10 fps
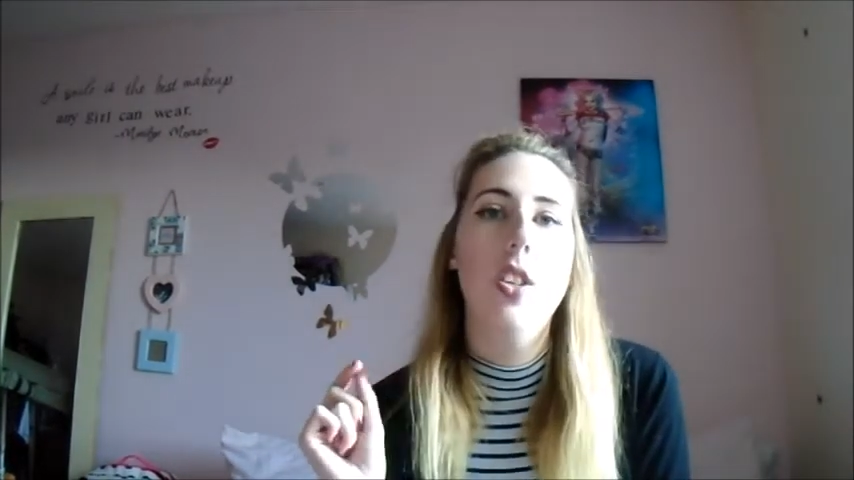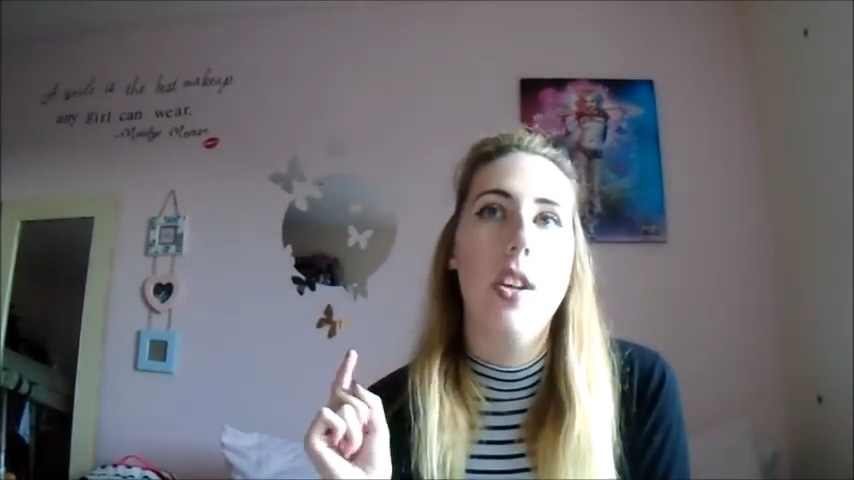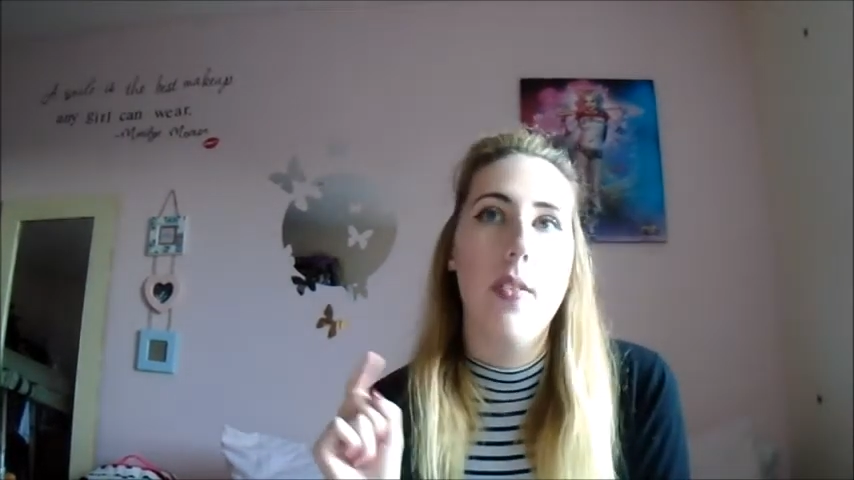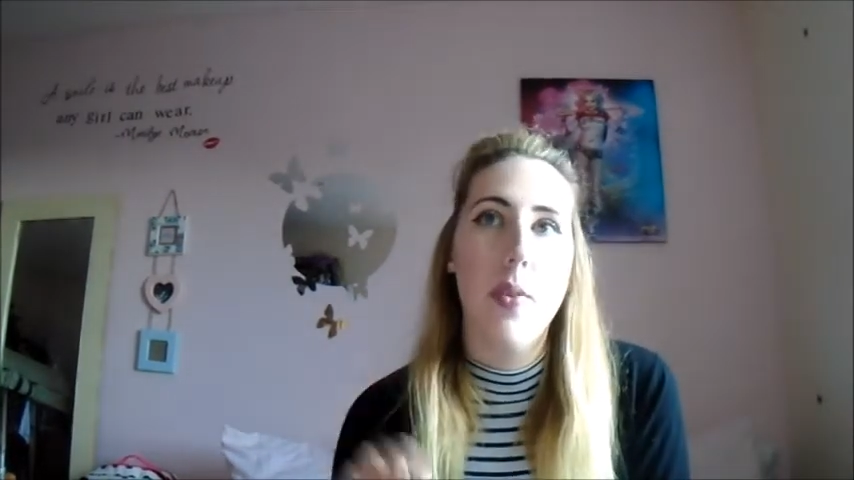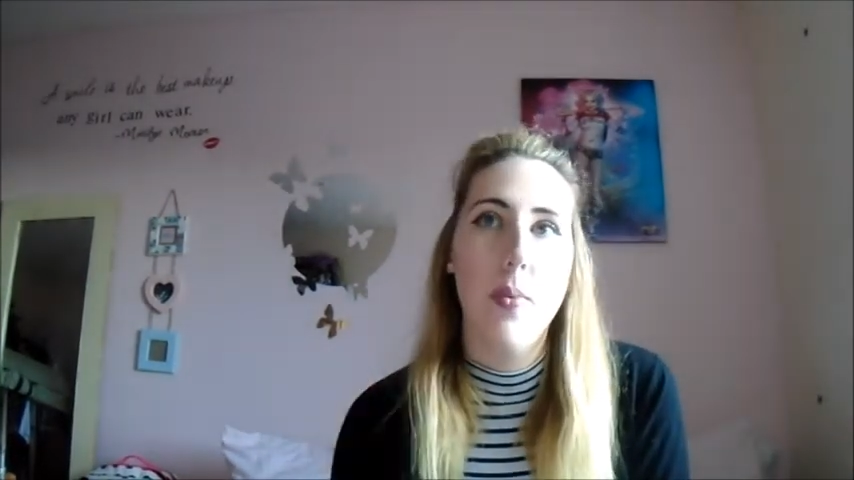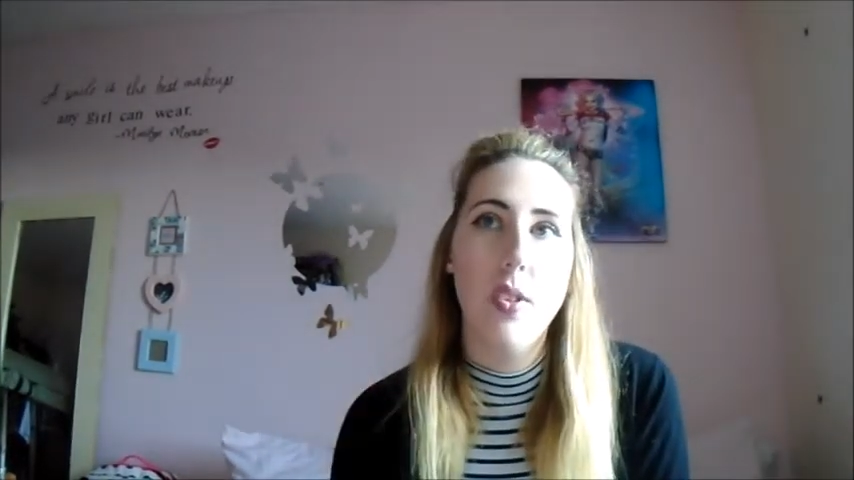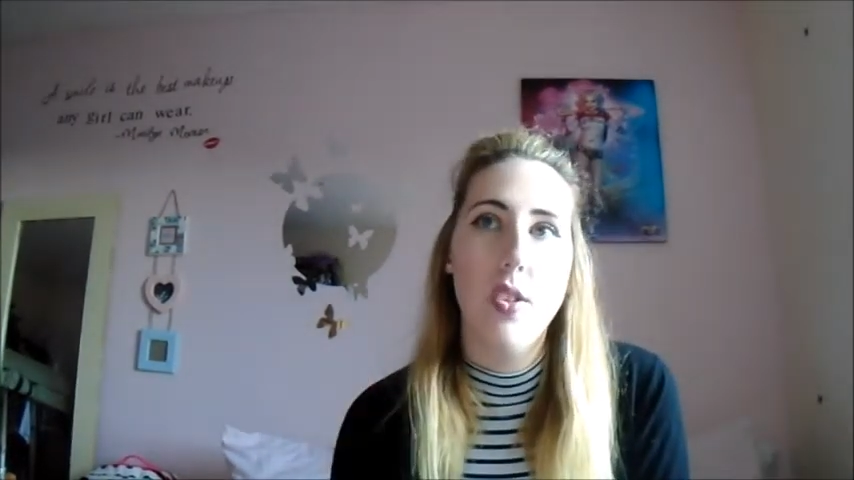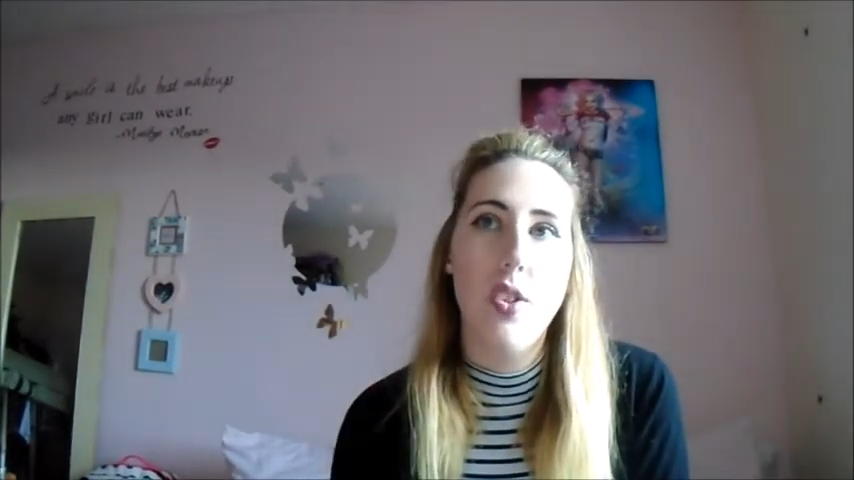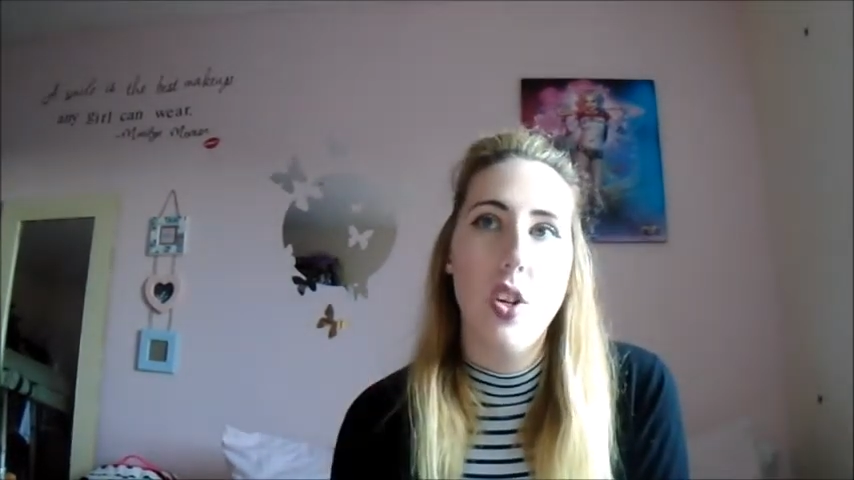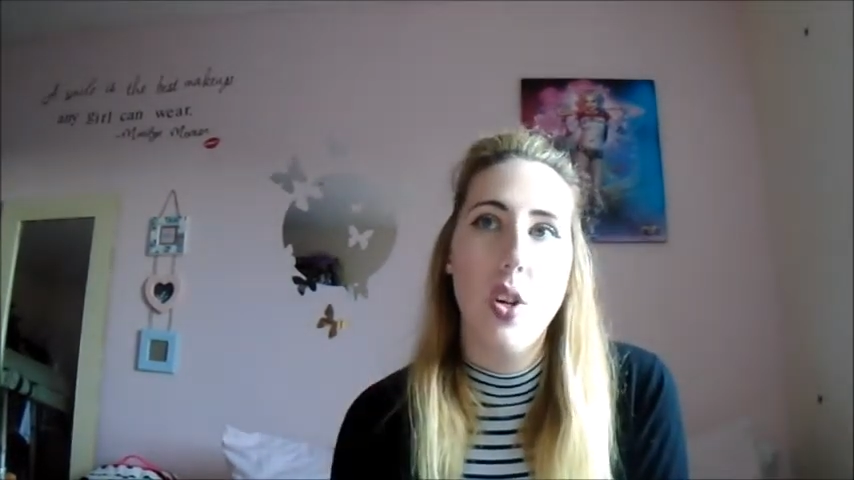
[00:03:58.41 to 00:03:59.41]
So if you
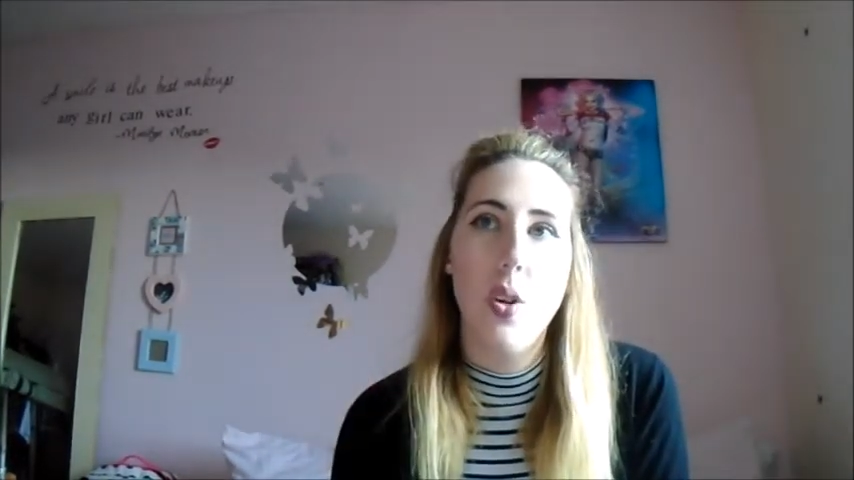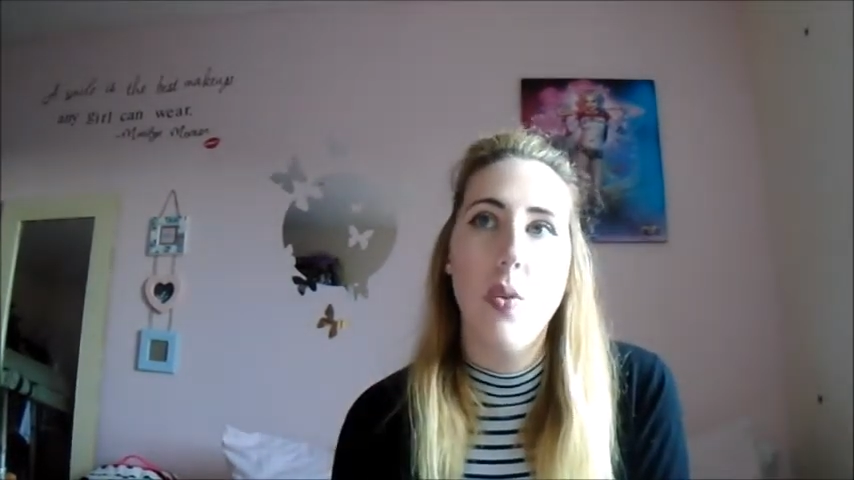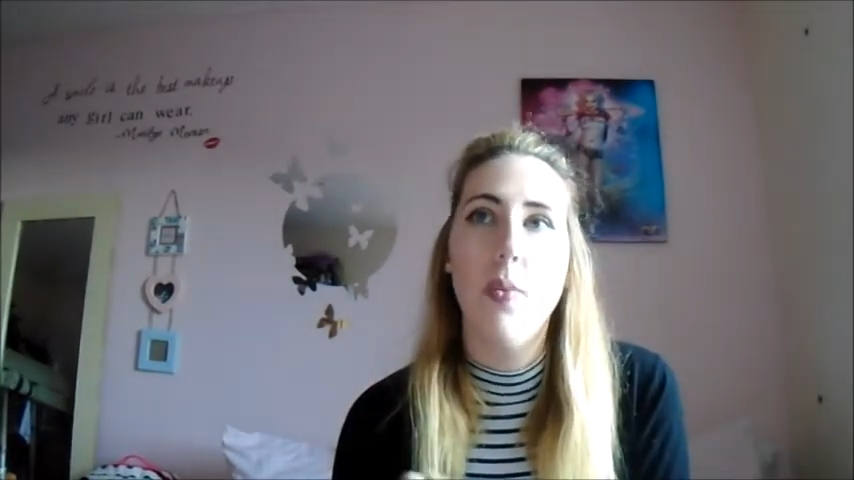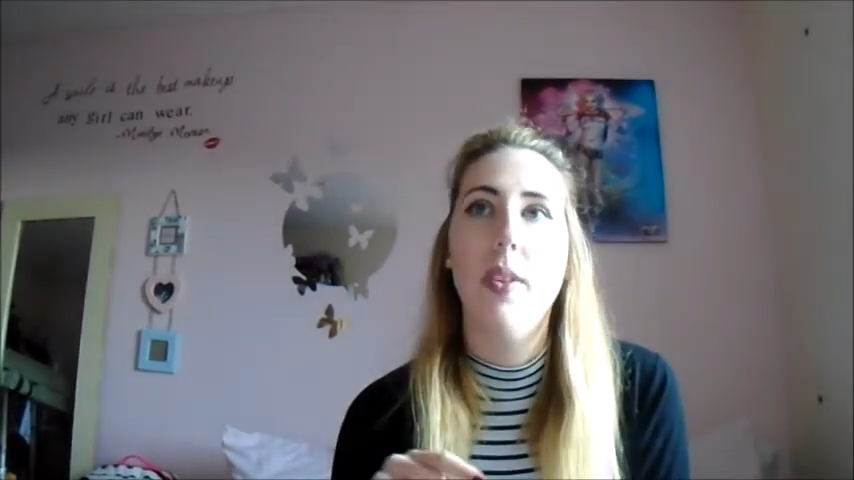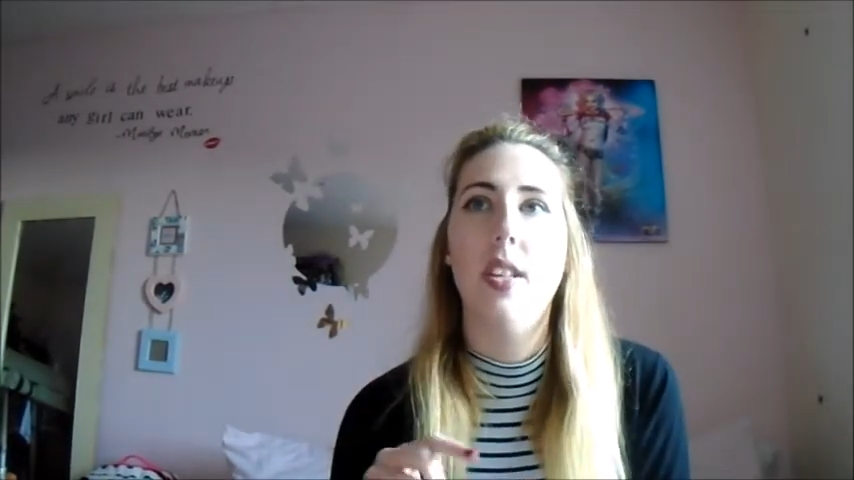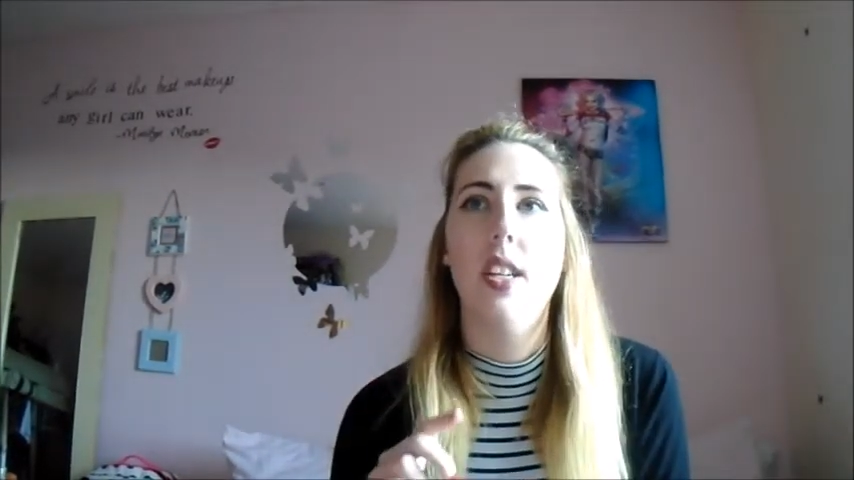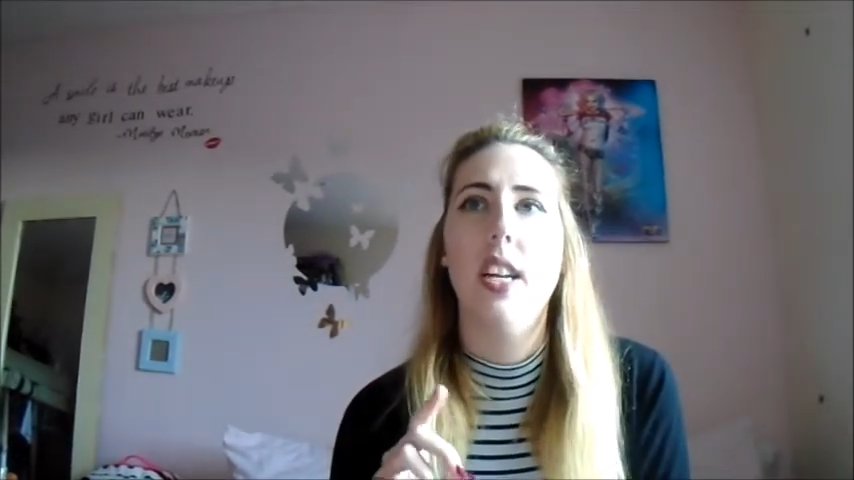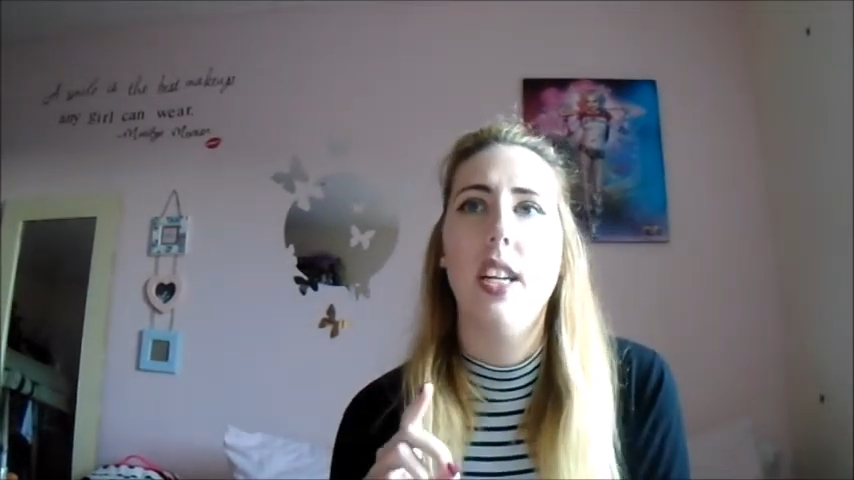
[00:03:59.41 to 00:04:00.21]
want to, the